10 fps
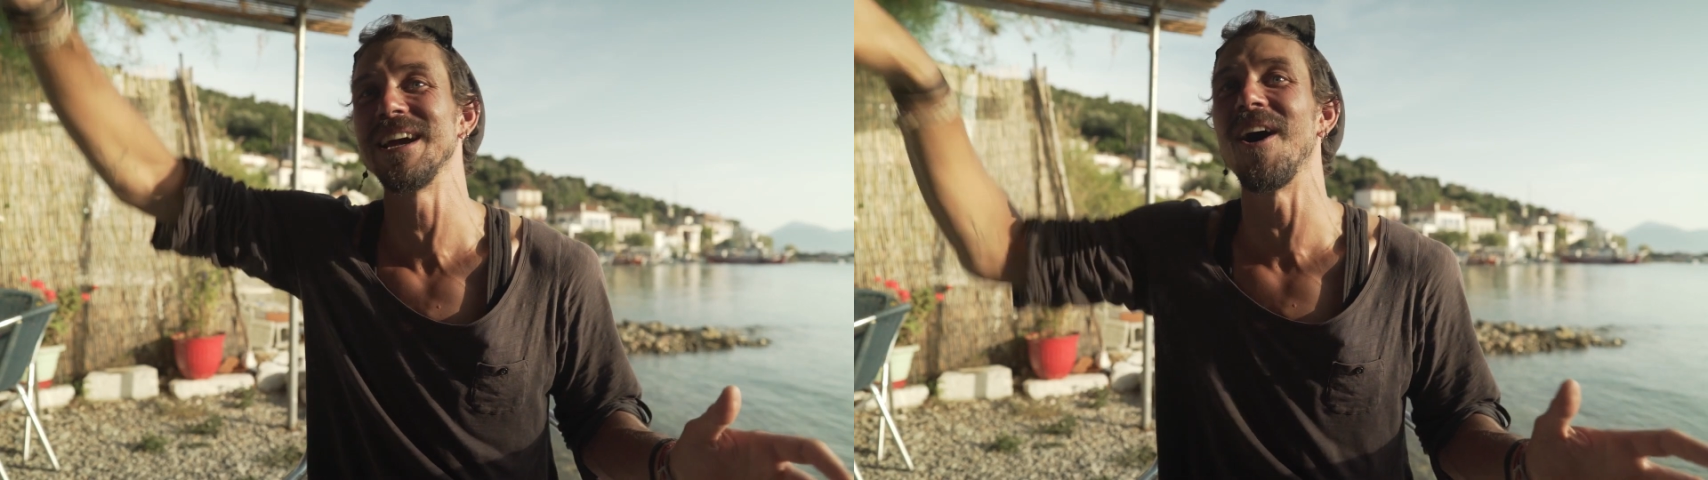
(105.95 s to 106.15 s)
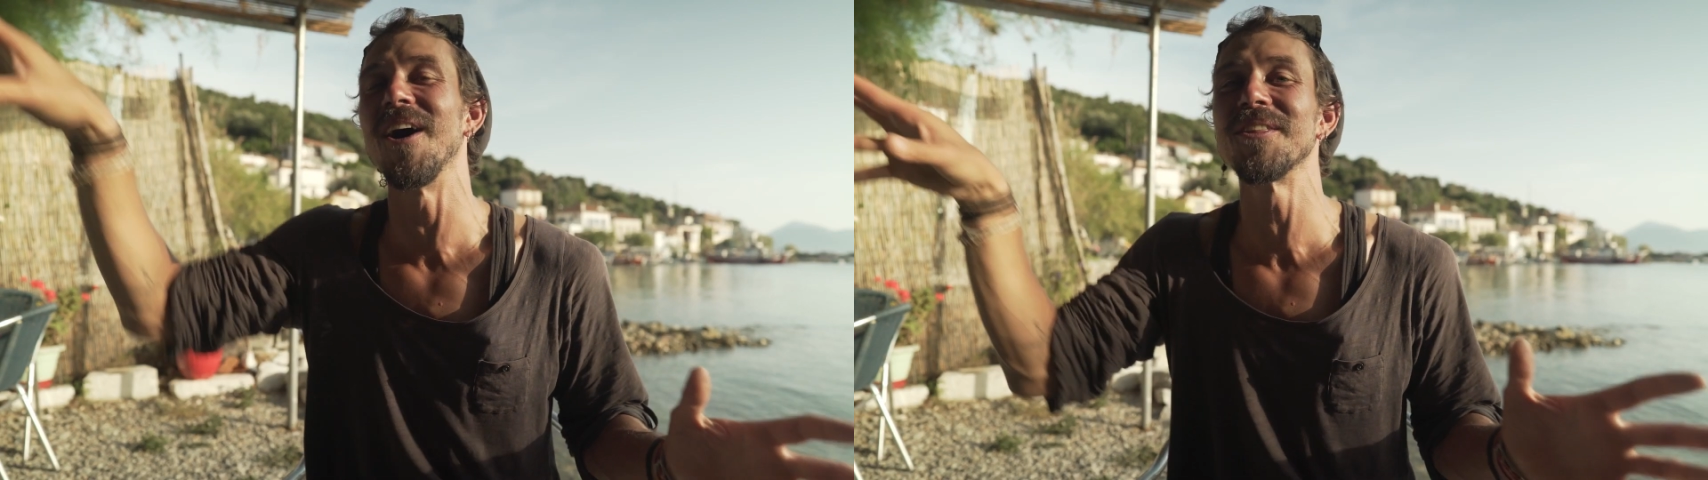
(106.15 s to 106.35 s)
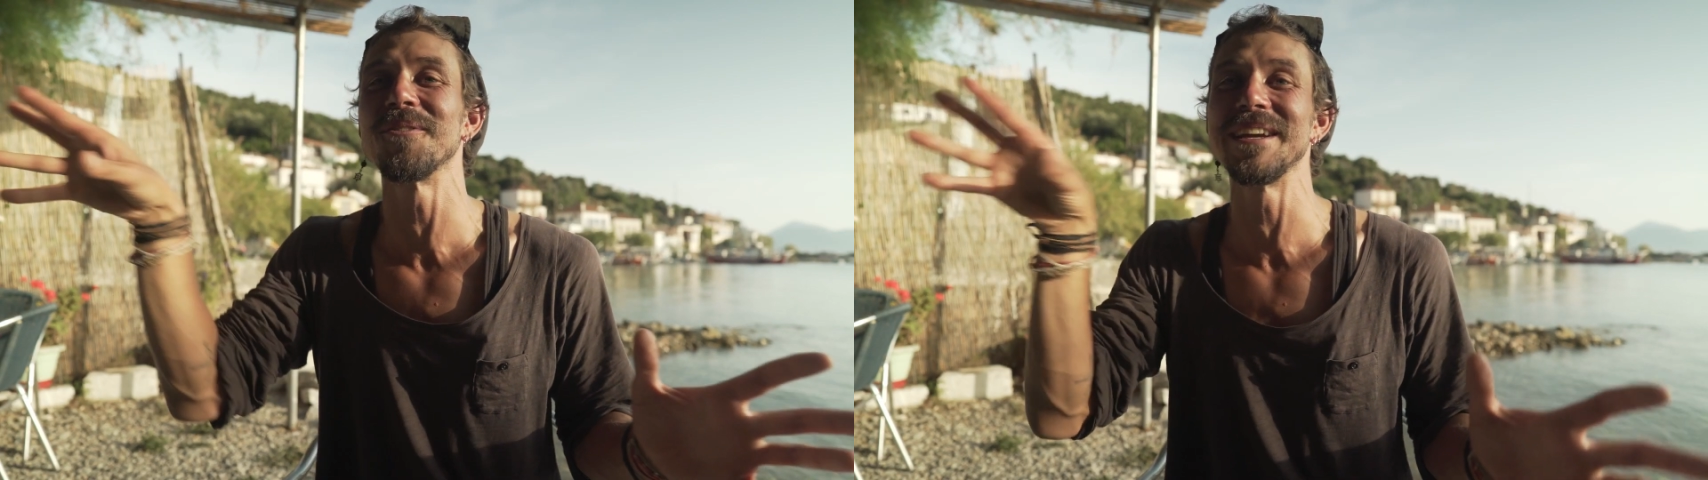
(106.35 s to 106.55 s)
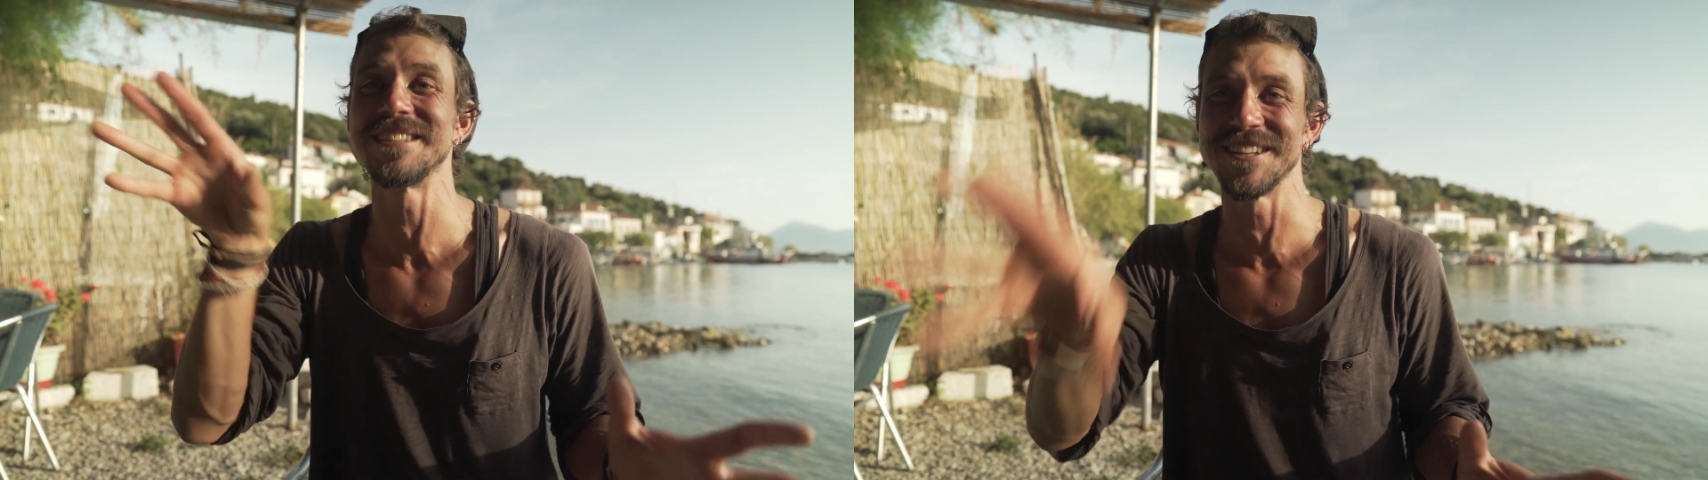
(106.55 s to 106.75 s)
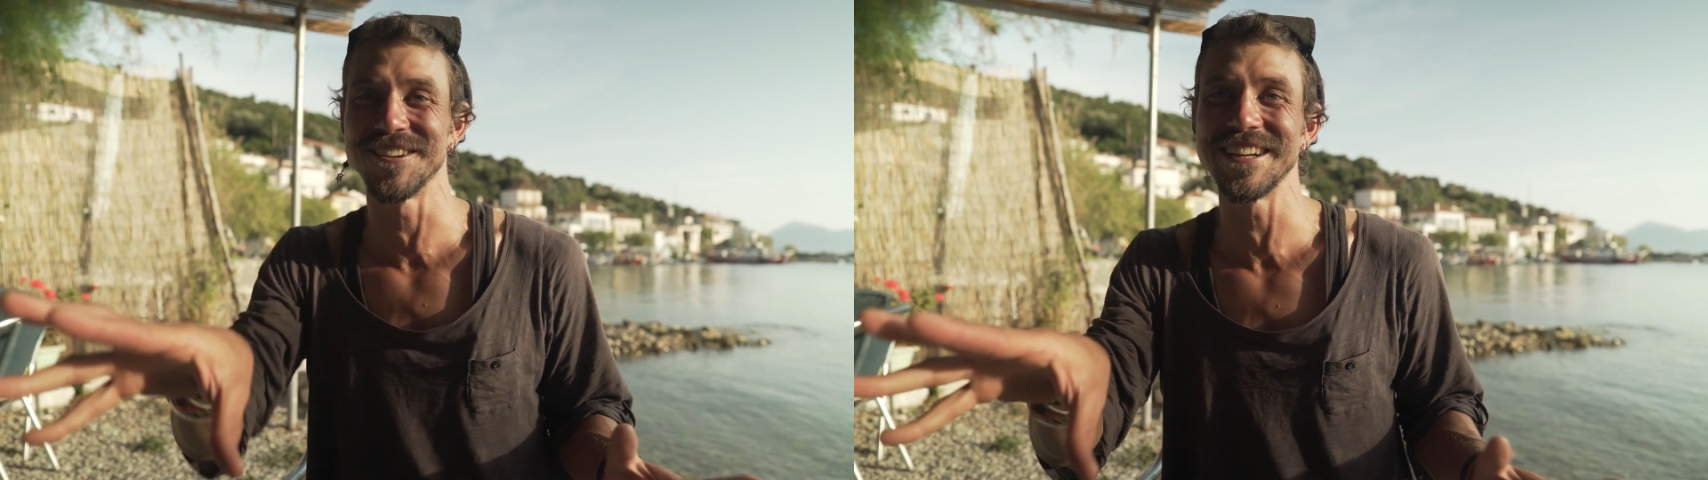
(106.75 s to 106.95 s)
all the way
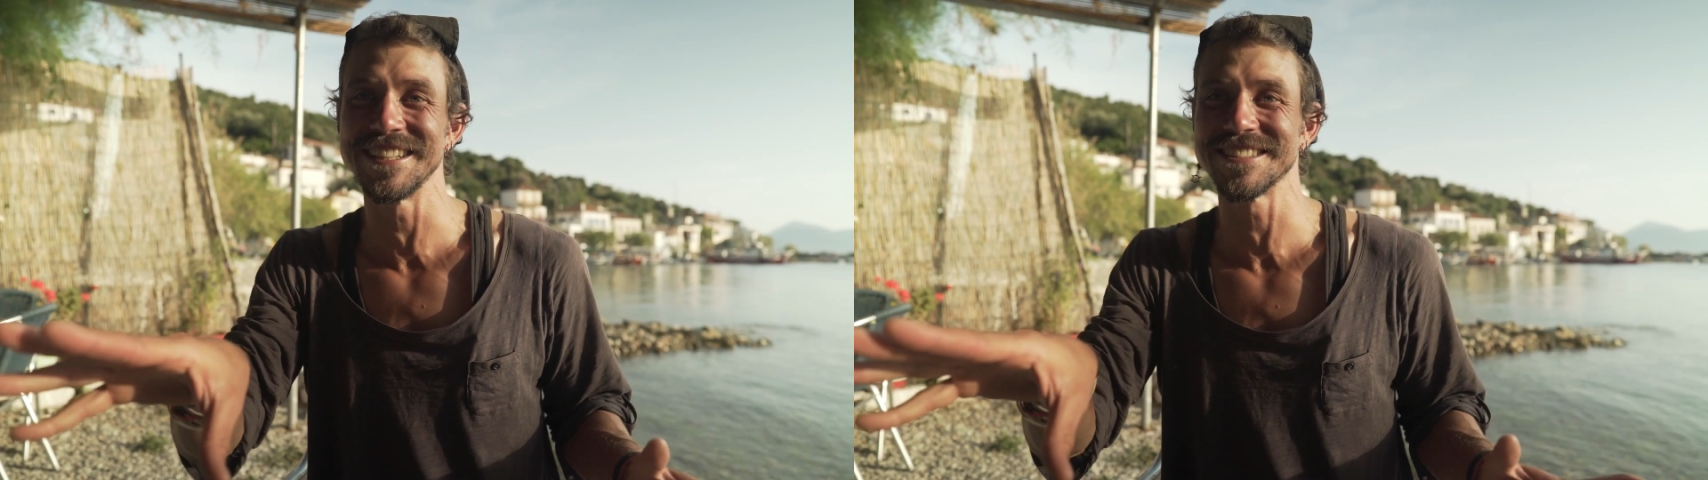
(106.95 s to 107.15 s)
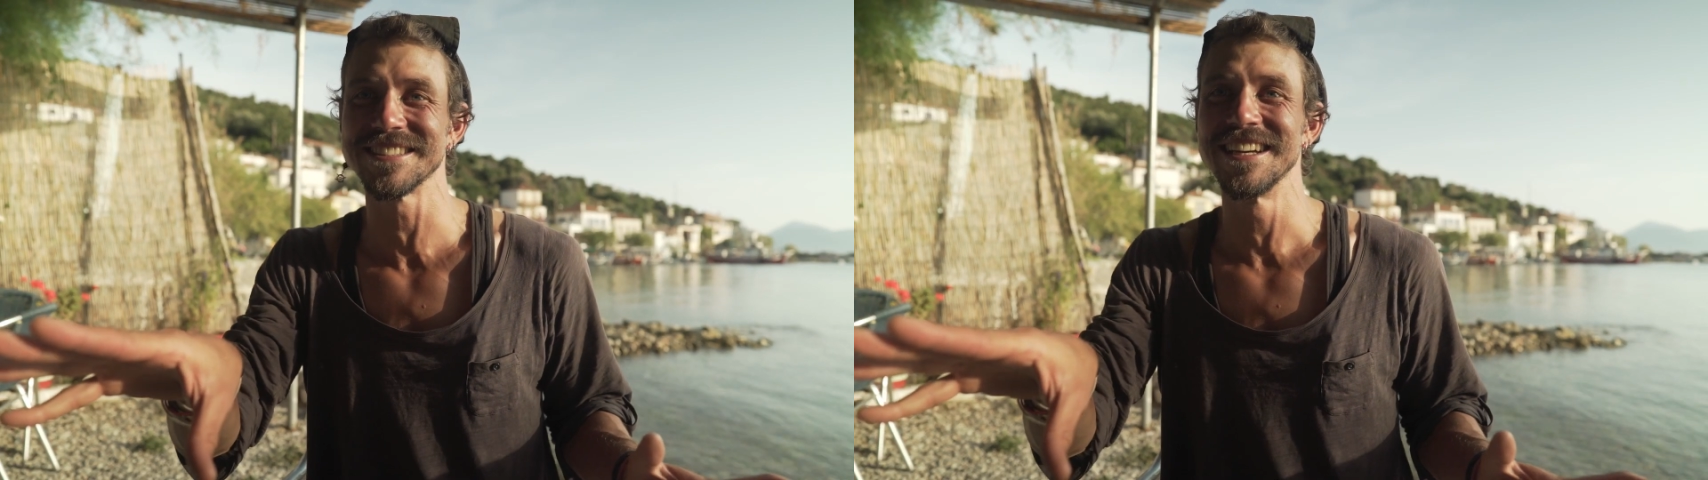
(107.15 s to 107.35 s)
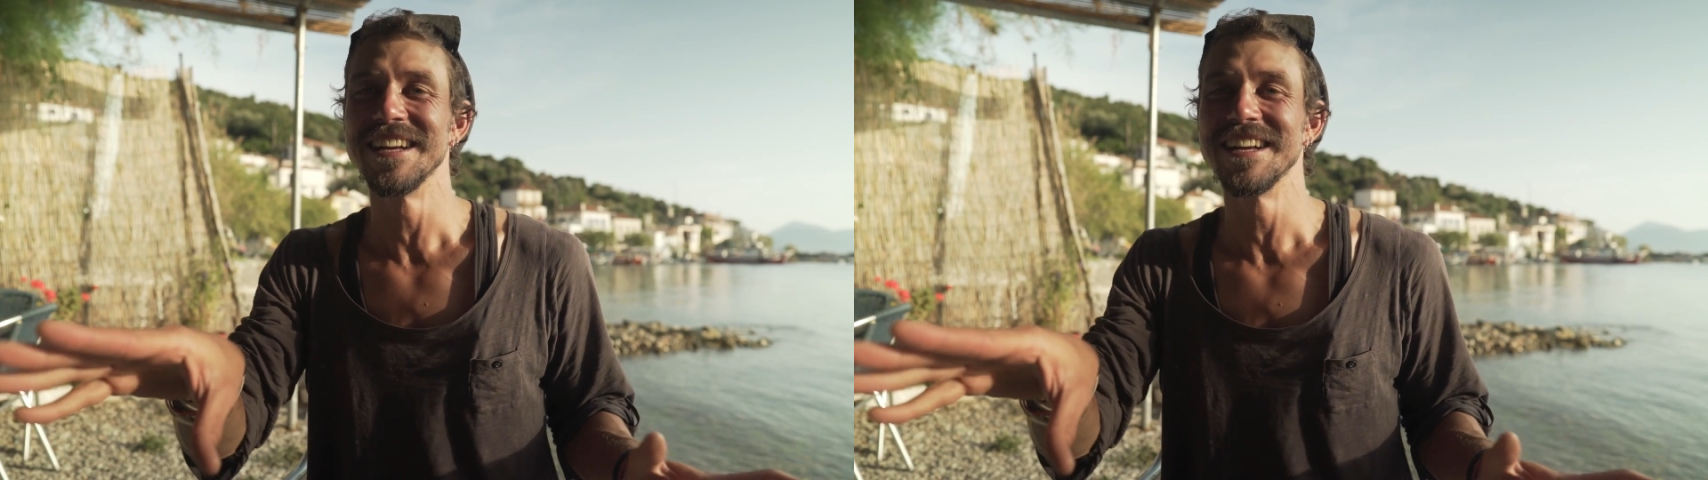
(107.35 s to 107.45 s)
to Greece.